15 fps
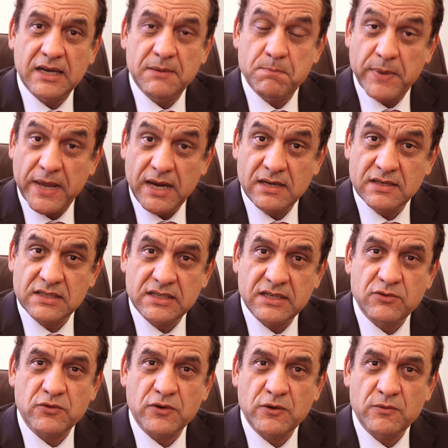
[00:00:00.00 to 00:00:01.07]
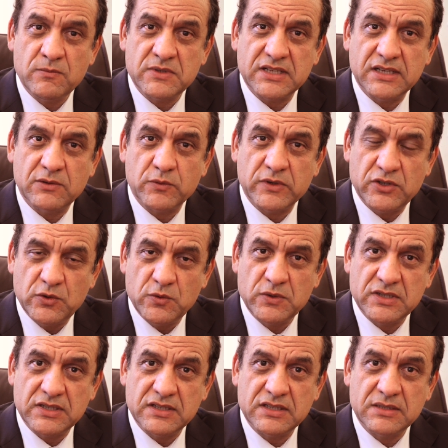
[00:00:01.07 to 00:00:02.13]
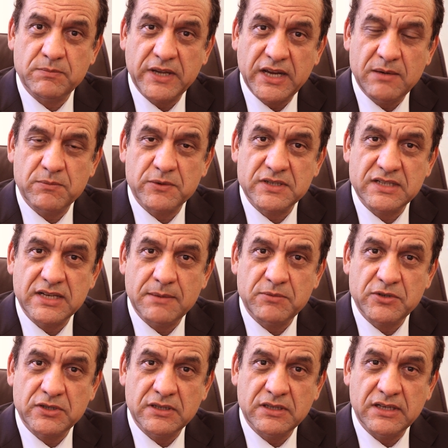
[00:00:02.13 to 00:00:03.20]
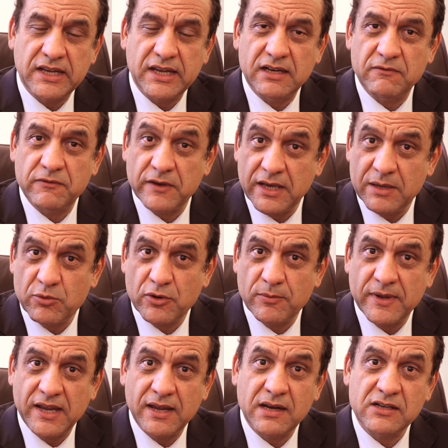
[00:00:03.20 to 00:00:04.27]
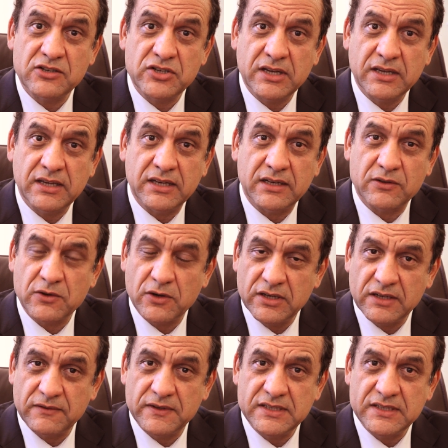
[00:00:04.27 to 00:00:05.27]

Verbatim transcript: In pain syndromes, it reduces pain perception. In fibromyalgia, in chronic